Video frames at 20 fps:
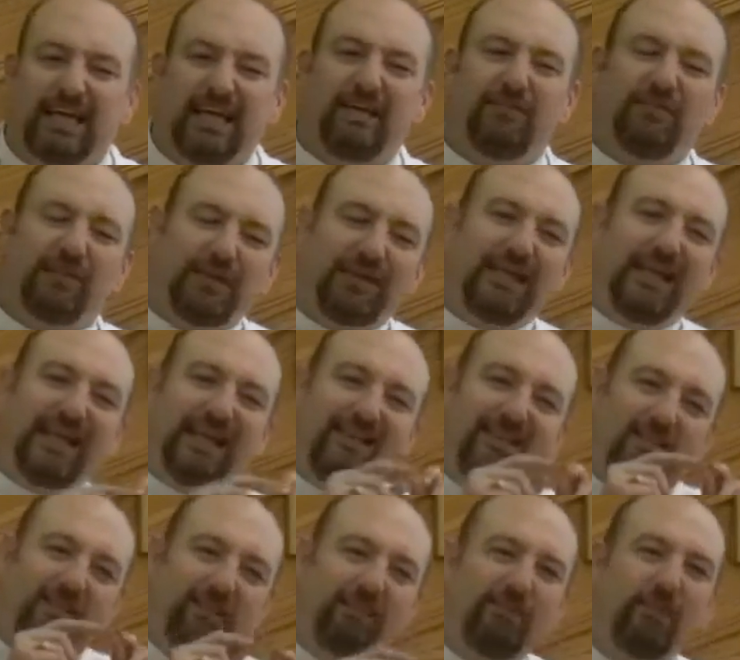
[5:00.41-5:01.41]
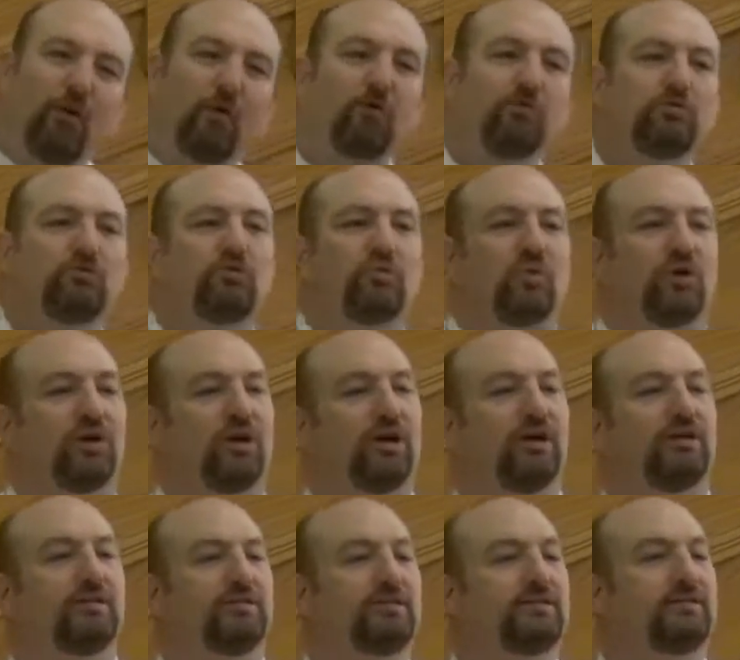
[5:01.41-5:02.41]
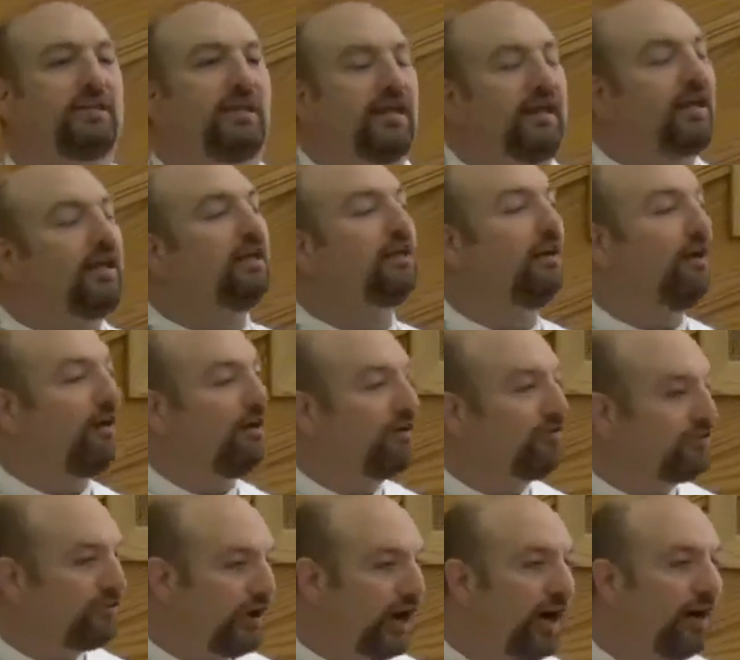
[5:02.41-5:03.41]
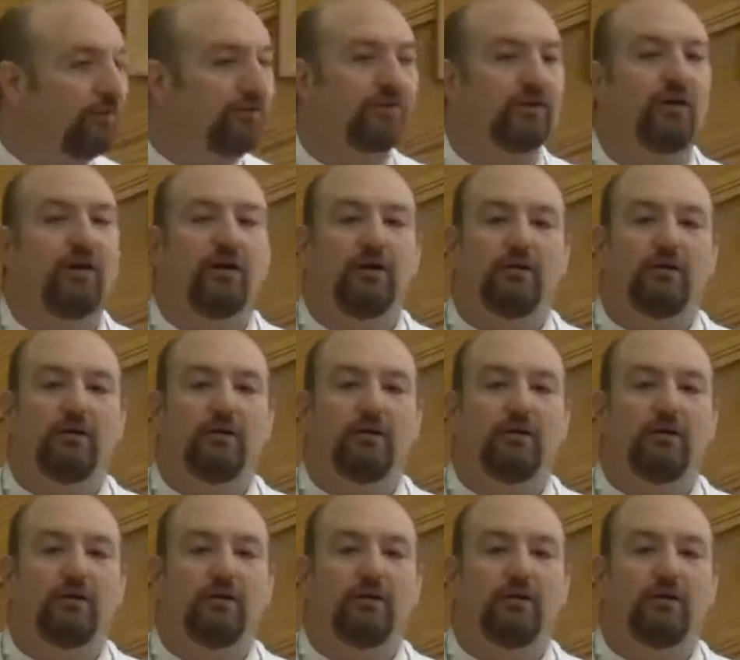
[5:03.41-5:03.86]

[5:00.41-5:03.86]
even in those words, he calls out,